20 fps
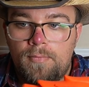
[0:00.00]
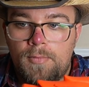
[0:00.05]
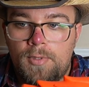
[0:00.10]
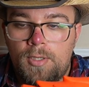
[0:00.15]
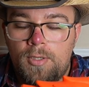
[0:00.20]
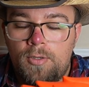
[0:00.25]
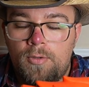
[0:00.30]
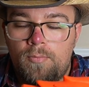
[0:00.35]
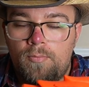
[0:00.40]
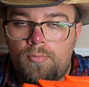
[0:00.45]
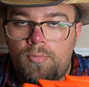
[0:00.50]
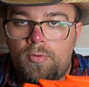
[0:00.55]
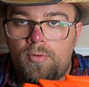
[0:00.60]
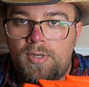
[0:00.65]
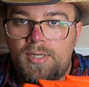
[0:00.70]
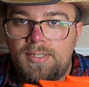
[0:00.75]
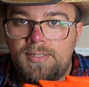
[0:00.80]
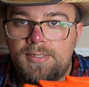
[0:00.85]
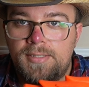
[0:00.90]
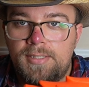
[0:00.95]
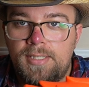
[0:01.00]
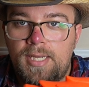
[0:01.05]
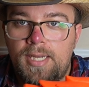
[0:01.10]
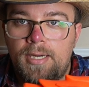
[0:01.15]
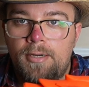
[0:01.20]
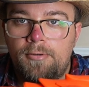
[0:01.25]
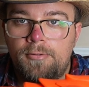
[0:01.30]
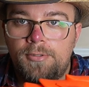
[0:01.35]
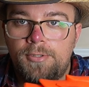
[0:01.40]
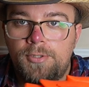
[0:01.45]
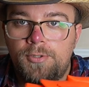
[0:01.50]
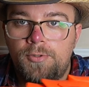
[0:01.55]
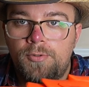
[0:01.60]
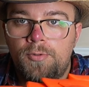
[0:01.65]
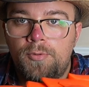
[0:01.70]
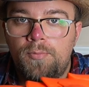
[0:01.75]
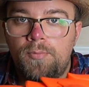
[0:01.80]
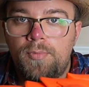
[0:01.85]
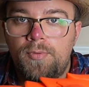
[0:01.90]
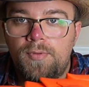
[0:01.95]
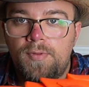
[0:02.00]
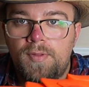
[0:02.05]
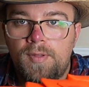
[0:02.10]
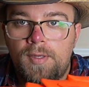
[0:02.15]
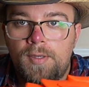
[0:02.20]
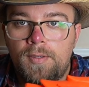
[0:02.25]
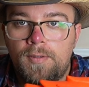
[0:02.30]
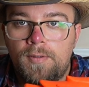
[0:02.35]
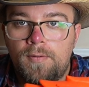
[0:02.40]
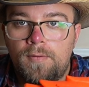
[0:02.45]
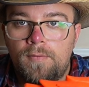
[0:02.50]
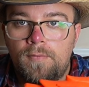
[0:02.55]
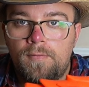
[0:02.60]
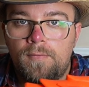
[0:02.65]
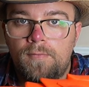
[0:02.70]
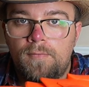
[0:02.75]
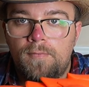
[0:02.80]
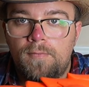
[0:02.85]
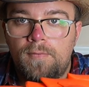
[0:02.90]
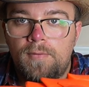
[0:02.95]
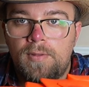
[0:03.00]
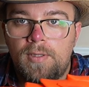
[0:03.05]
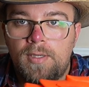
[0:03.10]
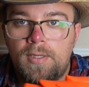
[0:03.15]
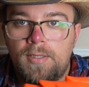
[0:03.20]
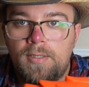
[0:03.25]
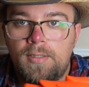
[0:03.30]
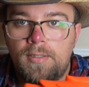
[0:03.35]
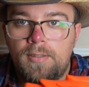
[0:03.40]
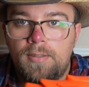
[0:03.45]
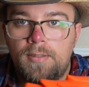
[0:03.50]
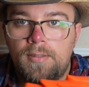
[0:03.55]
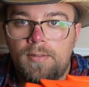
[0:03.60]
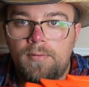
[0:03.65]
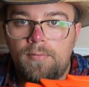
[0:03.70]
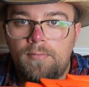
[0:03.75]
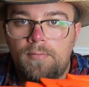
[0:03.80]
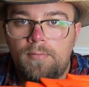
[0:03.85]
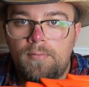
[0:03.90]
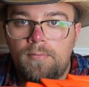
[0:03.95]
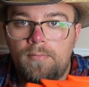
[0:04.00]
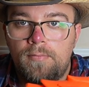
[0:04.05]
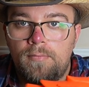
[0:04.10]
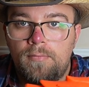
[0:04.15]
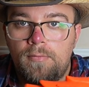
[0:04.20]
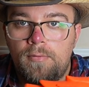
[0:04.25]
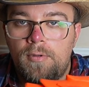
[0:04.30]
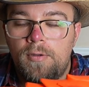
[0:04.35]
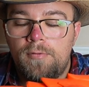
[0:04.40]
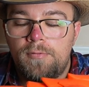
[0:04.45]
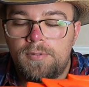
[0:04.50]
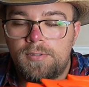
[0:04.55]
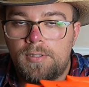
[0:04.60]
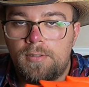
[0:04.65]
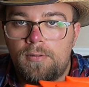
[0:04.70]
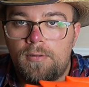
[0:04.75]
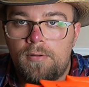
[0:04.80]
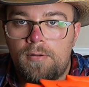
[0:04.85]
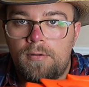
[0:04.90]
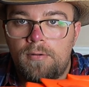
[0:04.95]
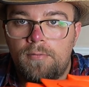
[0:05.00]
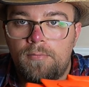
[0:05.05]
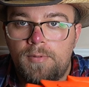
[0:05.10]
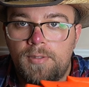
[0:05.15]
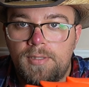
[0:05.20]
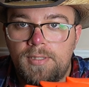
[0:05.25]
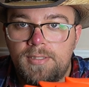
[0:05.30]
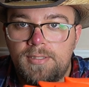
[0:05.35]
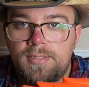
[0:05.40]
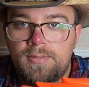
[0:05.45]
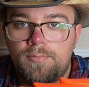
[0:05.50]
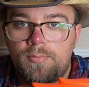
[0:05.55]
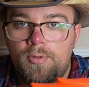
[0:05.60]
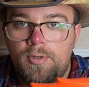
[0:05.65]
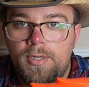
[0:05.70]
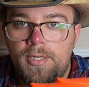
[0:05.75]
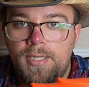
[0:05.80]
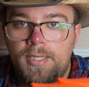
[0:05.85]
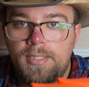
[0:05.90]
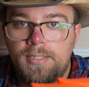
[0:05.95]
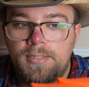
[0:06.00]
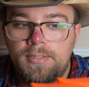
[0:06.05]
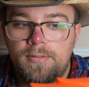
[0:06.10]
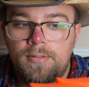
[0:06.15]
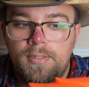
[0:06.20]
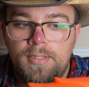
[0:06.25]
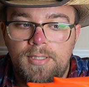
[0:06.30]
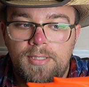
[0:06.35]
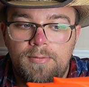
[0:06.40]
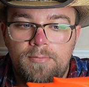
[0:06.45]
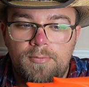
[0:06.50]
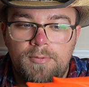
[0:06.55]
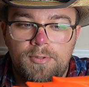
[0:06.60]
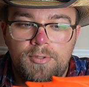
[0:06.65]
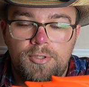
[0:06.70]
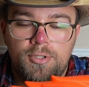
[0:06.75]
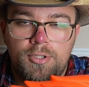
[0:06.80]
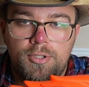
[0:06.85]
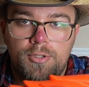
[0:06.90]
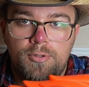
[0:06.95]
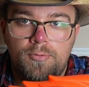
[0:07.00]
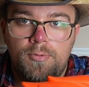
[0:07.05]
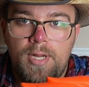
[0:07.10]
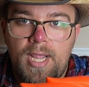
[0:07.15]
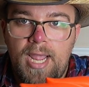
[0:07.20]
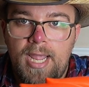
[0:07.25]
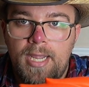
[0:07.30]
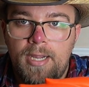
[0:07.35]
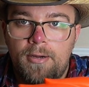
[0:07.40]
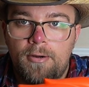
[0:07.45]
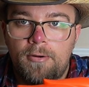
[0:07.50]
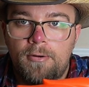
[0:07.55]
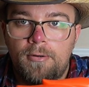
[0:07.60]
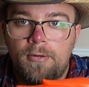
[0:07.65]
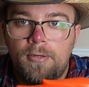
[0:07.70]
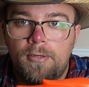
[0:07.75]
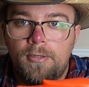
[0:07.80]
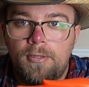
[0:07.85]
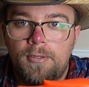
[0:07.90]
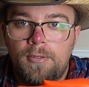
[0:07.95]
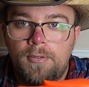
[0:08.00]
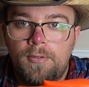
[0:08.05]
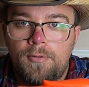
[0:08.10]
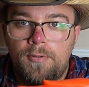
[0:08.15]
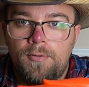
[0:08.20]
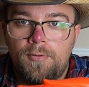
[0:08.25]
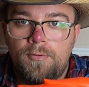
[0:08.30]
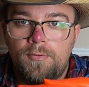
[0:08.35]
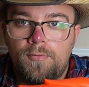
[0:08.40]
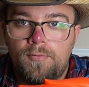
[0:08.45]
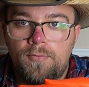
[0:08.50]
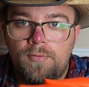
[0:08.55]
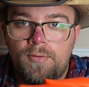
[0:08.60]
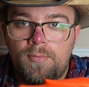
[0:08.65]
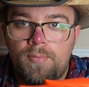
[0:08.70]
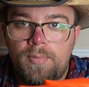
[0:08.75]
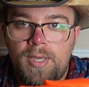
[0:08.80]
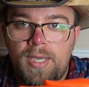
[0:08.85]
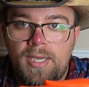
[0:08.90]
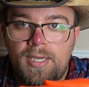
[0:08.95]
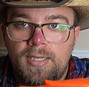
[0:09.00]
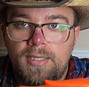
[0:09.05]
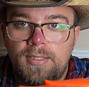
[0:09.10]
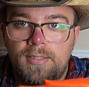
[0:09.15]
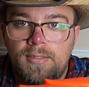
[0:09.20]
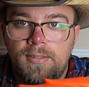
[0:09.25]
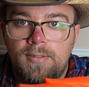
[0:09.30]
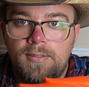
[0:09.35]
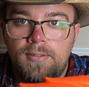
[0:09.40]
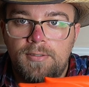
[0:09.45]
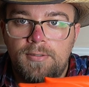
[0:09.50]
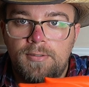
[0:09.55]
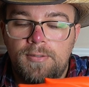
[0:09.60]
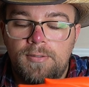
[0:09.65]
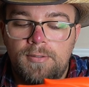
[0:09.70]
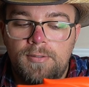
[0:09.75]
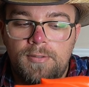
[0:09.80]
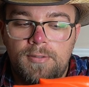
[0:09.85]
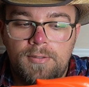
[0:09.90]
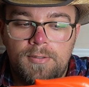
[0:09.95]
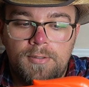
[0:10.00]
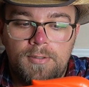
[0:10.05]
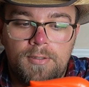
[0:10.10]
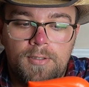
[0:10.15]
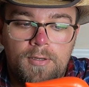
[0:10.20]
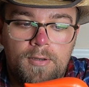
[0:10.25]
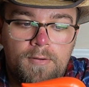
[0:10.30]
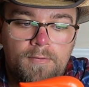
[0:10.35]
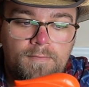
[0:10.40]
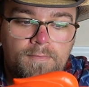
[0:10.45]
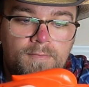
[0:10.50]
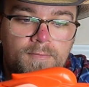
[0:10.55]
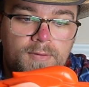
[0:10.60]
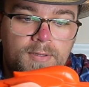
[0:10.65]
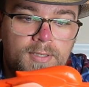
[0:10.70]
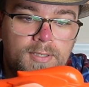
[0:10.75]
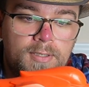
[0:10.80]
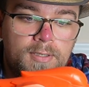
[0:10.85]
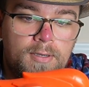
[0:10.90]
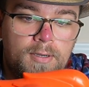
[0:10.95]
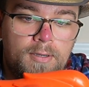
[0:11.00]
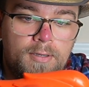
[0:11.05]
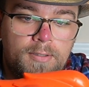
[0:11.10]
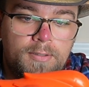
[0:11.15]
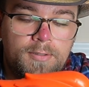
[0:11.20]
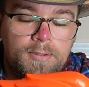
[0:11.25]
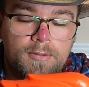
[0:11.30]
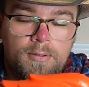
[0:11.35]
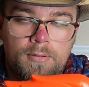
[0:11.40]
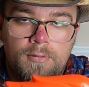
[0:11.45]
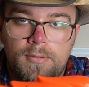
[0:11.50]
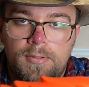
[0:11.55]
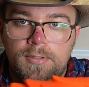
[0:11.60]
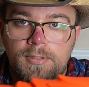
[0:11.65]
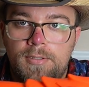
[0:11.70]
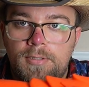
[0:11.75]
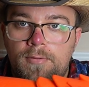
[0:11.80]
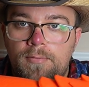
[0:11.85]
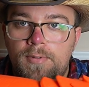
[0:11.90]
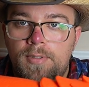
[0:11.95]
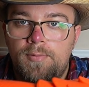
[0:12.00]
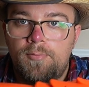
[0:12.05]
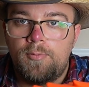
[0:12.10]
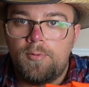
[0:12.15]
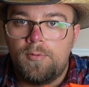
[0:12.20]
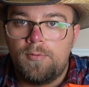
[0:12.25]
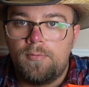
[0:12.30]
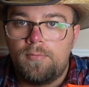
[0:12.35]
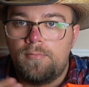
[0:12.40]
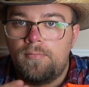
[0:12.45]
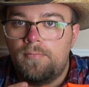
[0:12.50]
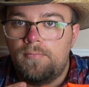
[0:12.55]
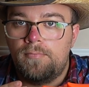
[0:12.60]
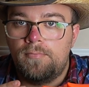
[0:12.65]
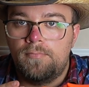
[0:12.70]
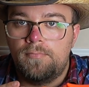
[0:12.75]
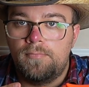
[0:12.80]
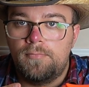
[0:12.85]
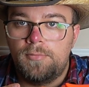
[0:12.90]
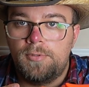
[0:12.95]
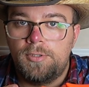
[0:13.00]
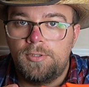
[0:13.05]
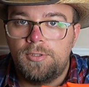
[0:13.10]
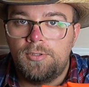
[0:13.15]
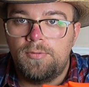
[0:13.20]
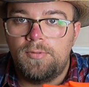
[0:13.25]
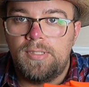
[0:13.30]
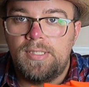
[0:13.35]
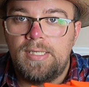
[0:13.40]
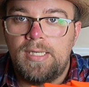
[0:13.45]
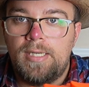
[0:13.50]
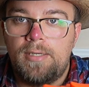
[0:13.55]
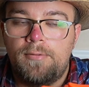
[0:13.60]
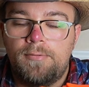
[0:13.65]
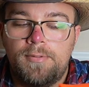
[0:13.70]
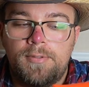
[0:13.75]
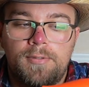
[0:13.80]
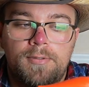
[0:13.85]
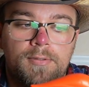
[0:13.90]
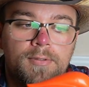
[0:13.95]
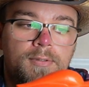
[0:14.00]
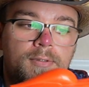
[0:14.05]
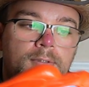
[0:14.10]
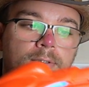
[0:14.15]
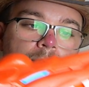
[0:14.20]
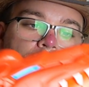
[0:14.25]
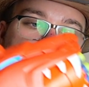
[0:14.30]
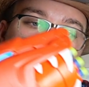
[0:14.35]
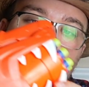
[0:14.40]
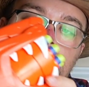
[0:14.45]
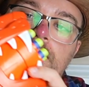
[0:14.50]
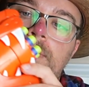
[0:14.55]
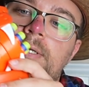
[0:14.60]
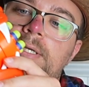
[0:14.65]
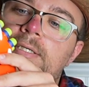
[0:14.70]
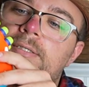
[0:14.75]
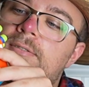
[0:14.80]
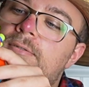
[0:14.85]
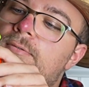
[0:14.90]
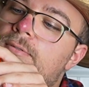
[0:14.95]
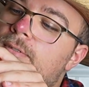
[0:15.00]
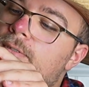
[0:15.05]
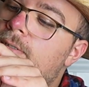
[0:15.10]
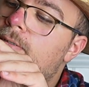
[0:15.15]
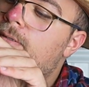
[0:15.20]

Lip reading: compressed air tube thing that goes along with the spring so that it will shoot air through the back of the dart, so it will shoot it out. Because there's not